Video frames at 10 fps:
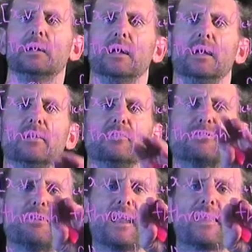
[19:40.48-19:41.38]
is
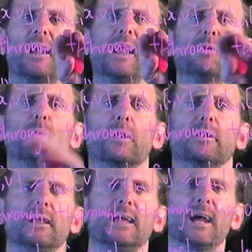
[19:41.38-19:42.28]
greater than or equal to
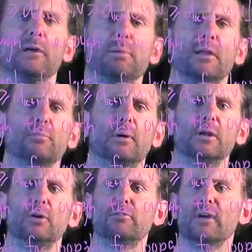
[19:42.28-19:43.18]
dk plus 1
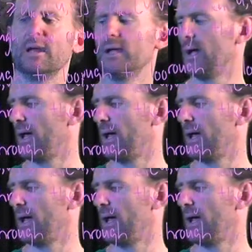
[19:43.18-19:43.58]
uv.